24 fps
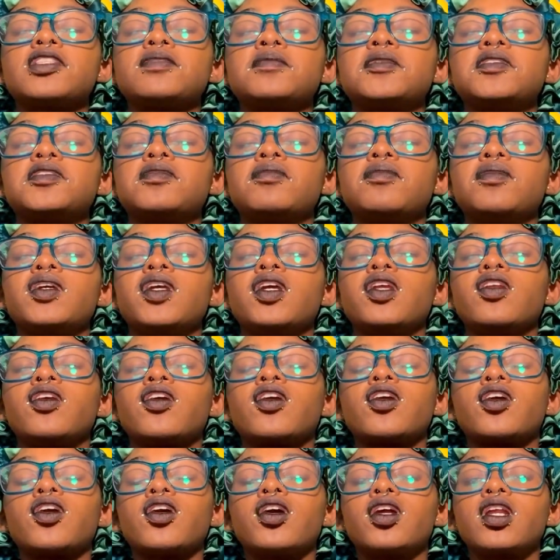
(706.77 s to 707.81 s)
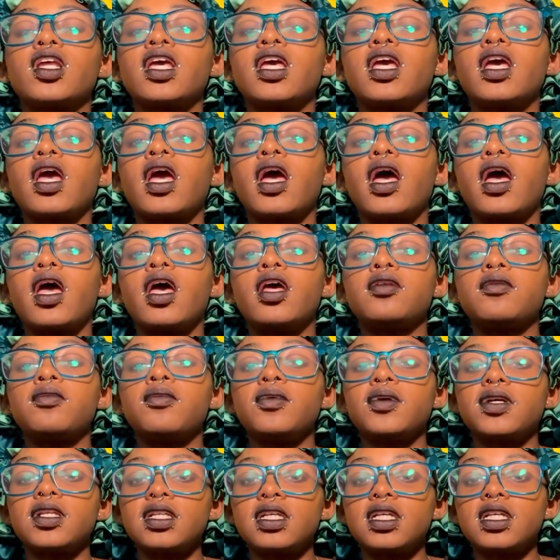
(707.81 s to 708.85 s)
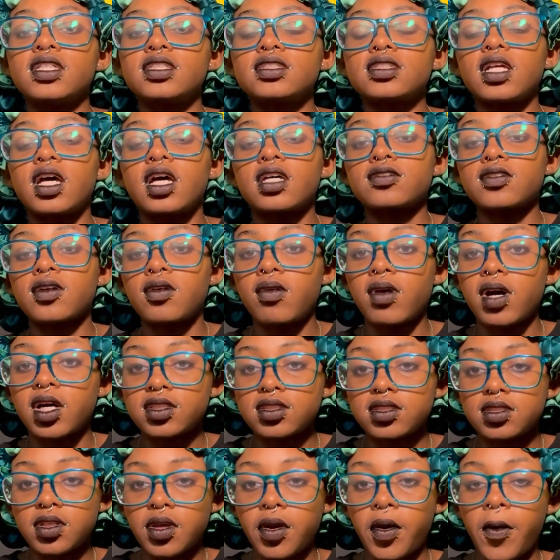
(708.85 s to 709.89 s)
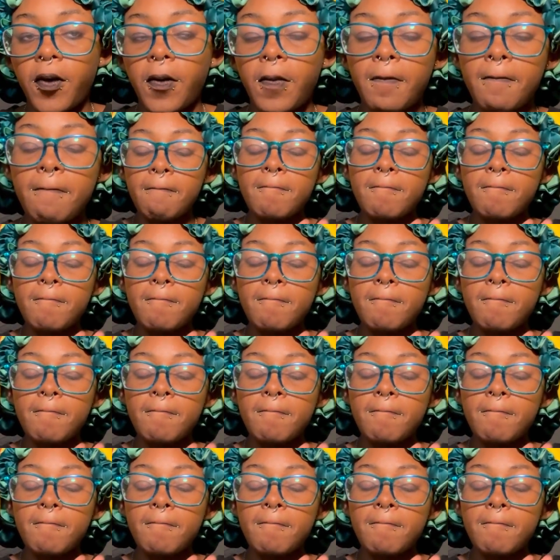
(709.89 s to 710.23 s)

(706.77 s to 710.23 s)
between Gertie and Willie / Quatso.